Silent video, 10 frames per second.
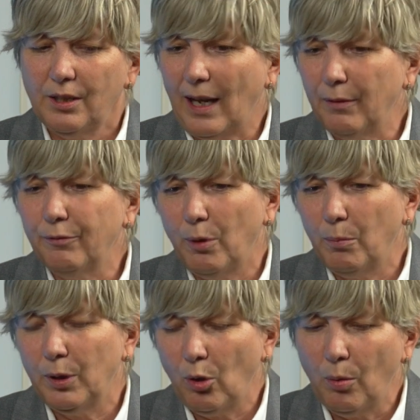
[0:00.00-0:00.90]
done
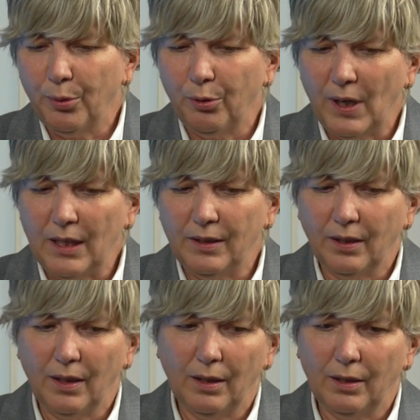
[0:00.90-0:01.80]
from an
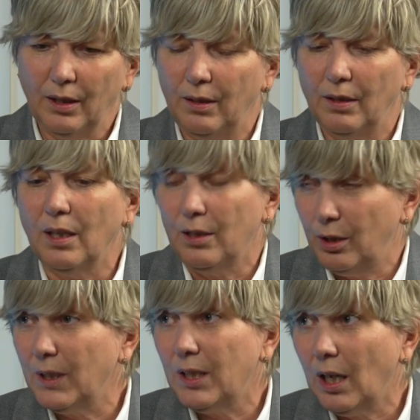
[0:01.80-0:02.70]
operator in
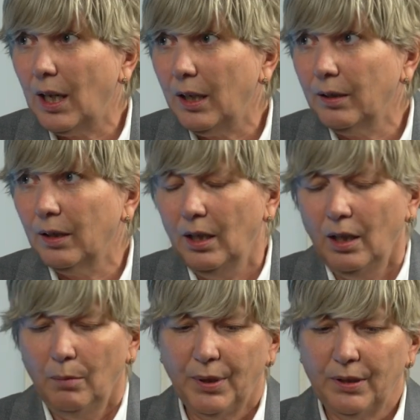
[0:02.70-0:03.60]
Switzerland,
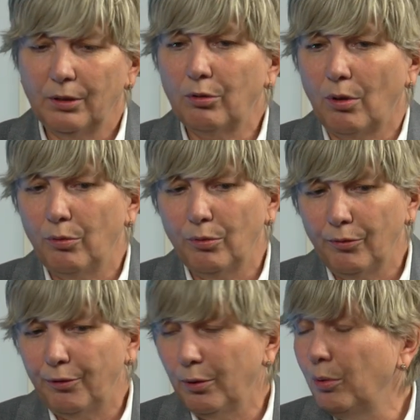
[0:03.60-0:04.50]
but the
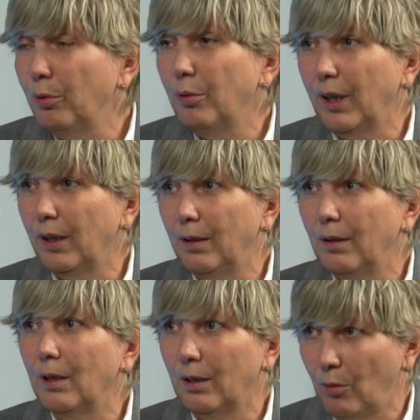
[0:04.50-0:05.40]
drone flew
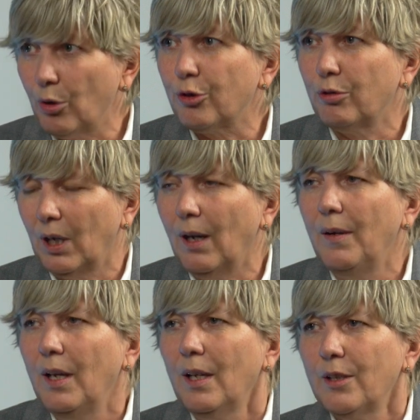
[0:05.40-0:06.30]
in Austria.
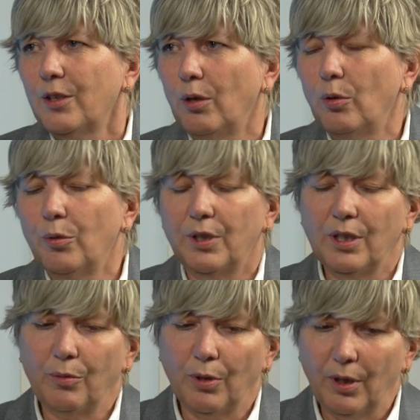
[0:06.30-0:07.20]
So mm-hmm.
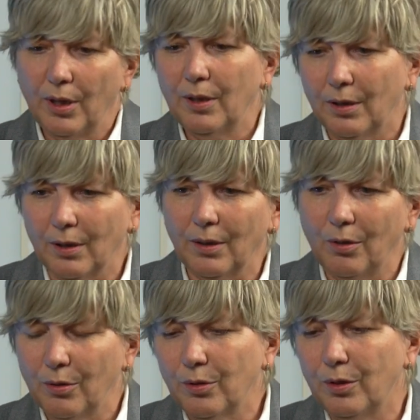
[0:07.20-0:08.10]
these were
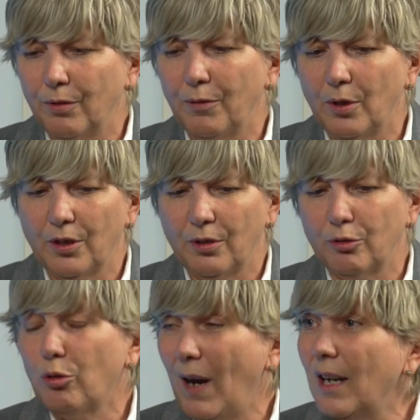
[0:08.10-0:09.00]
also the
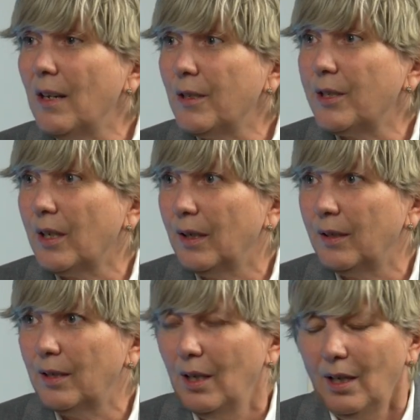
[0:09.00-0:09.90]
first trials,
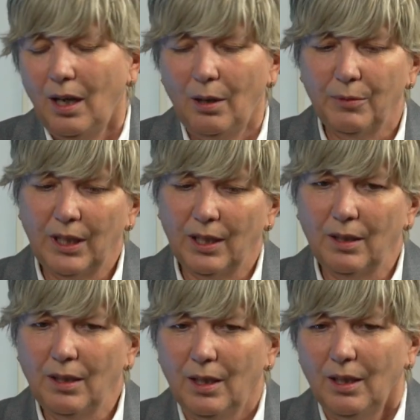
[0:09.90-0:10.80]
and how we
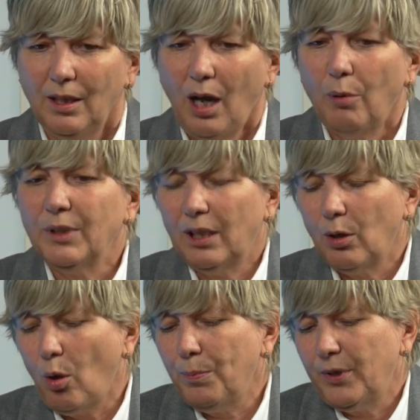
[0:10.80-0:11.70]
can
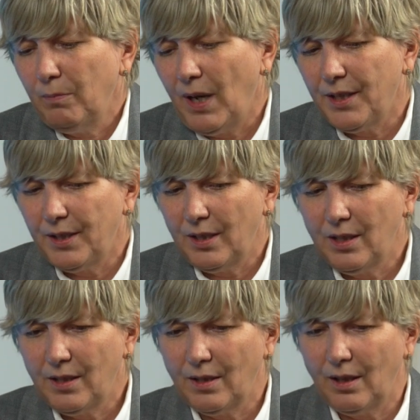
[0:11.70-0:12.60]
optimize
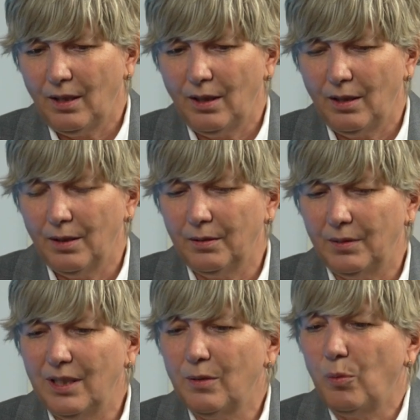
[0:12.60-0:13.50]

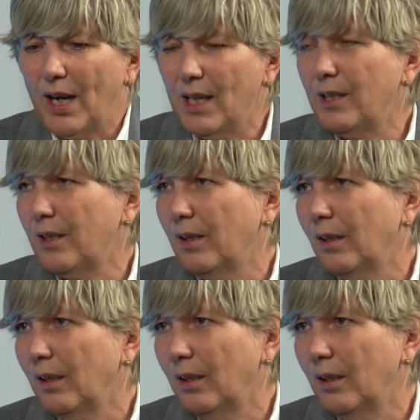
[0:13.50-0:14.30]
these ways